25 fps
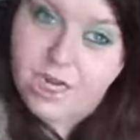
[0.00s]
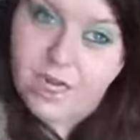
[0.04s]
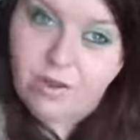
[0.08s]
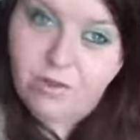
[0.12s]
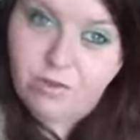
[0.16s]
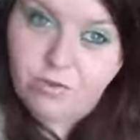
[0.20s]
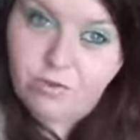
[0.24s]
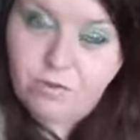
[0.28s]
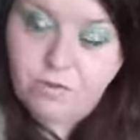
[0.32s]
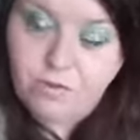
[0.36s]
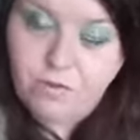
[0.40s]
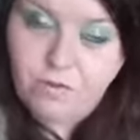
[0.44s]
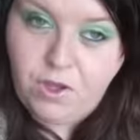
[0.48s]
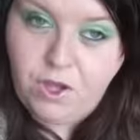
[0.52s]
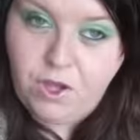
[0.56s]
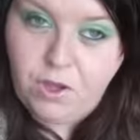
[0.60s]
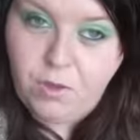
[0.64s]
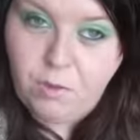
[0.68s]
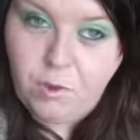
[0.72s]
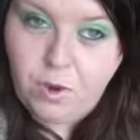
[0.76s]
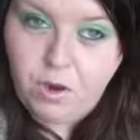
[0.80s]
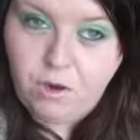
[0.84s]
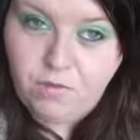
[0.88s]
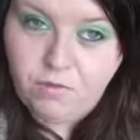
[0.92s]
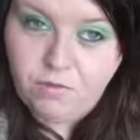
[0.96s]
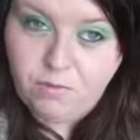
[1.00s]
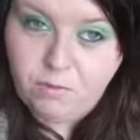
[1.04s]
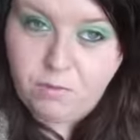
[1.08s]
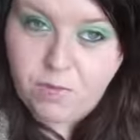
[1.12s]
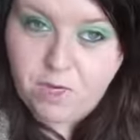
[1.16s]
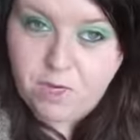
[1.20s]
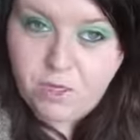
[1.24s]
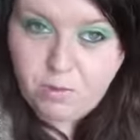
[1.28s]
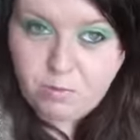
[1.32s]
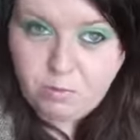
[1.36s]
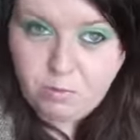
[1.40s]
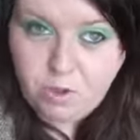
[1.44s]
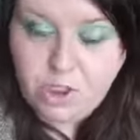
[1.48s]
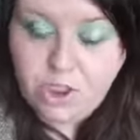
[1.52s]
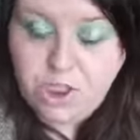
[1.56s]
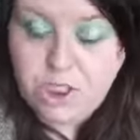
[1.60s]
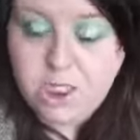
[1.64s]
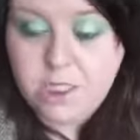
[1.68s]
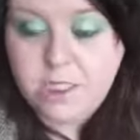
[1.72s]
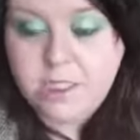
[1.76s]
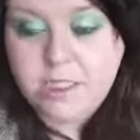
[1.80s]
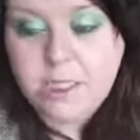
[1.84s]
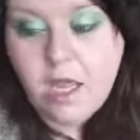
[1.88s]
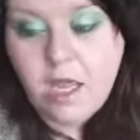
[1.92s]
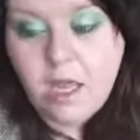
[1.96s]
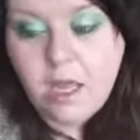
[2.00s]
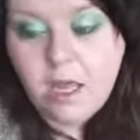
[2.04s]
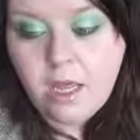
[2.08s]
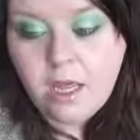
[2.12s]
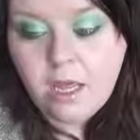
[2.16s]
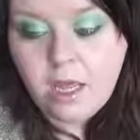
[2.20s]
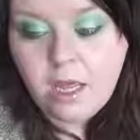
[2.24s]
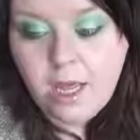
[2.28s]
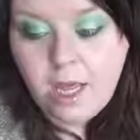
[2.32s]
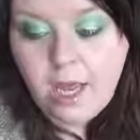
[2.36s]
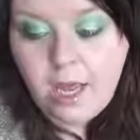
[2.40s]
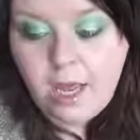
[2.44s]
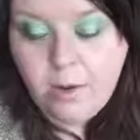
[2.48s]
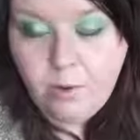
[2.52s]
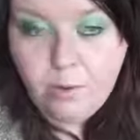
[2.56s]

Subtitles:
and check out the review of my new brushes